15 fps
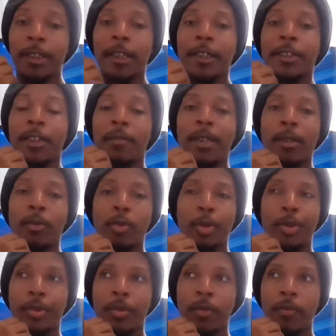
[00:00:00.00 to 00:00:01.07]
says something that
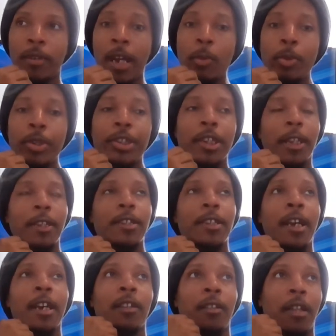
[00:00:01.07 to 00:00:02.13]
was, I wasn't going to
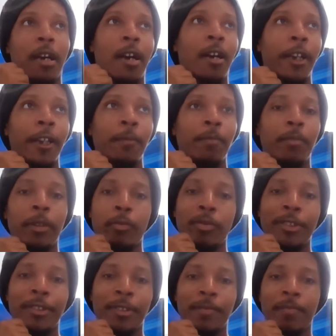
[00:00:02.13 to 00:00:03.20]
say out of line, but it
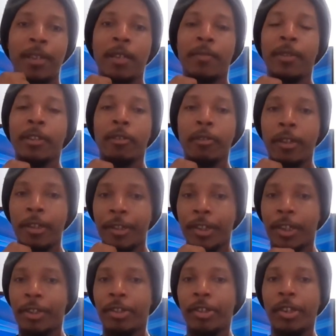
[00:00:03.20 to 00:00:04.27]
was maybe a little
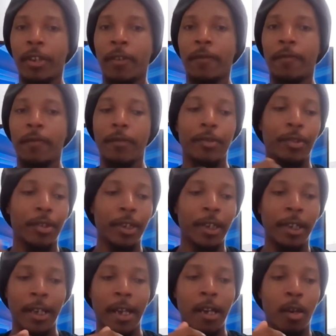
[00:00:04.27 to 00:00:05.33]
insensitive,
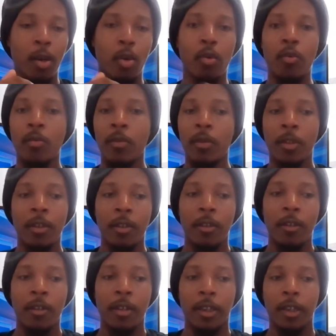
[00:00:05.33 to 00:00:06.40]
seeing how,
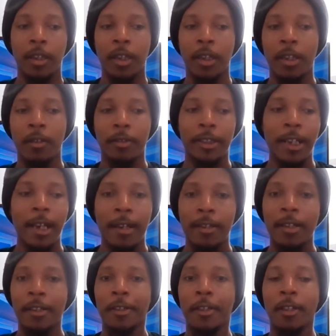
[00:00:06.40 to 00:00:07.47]

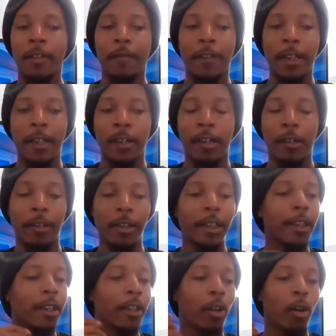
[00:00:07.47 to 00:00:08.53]
Chad does live there.
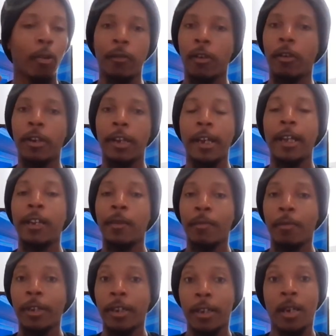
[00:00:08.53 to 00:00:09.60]
He could have overheard at any
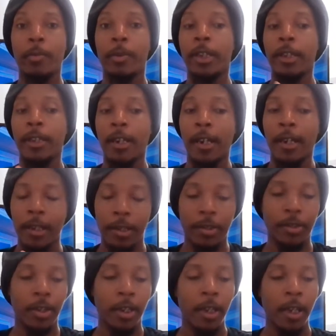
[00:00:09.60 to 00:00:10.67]
point in time, and he
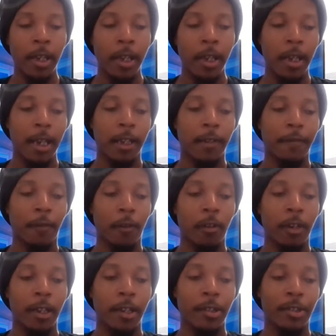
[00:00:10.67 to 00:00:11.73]
does, as
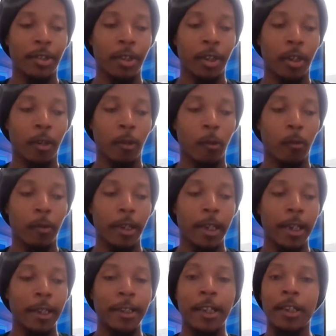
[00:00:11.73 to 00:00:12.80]
far as,
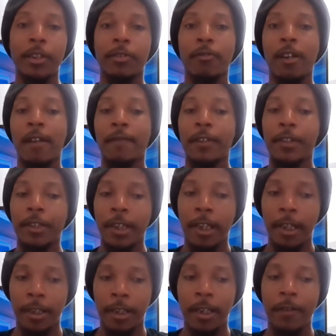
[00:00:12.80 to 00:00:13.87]
EJ describing the
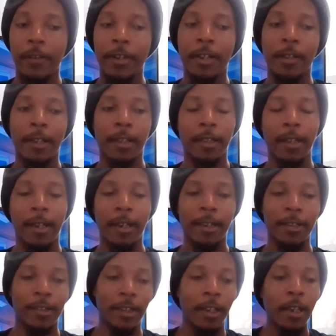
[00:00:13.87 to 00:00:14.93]
scene and everything like that,
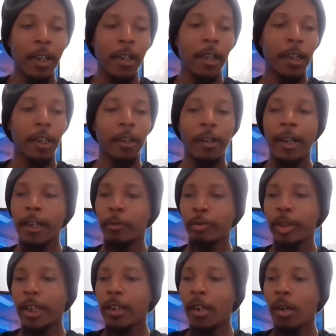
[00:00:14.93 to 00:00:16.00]
because, and it
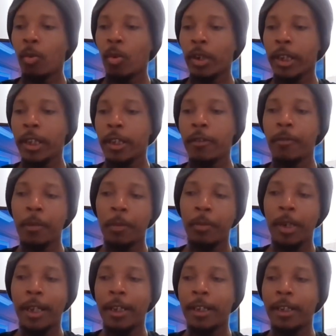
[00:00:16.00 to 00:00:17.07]
was like, oh, well, can you
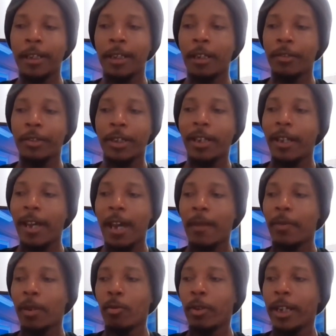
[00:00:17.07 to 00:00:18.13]
remember anything else that
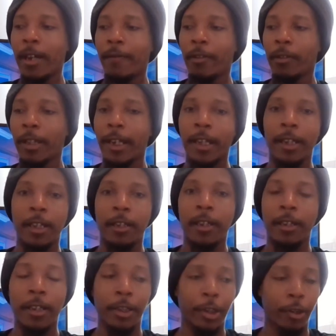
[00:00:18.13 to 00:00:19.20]
happened or whatever, like
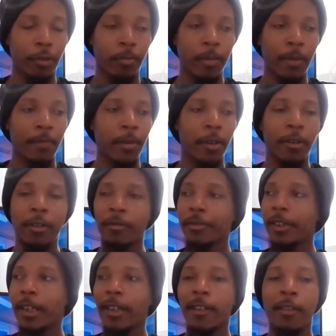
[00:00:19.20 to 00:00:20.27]
anything that you can remember? And
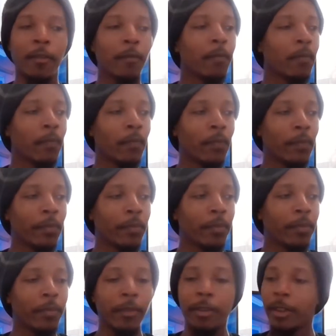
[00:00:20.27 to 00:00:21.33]
it's like,
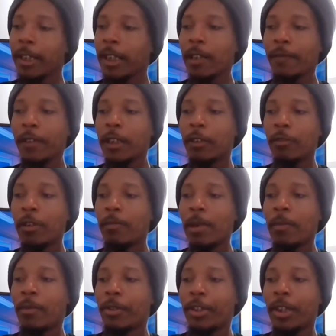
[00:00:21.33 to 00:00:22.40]
you think if you could
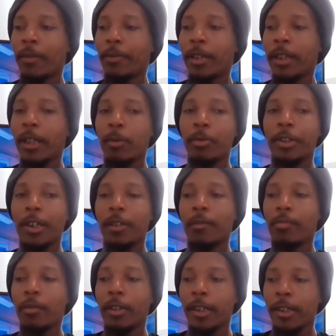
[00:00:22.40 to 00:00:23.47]
remember something, he would tell
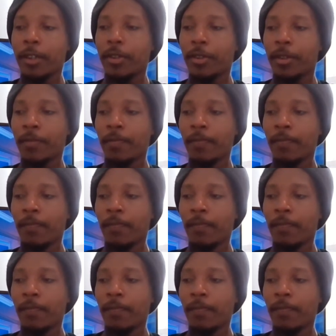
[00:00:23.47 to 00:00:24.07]
the police.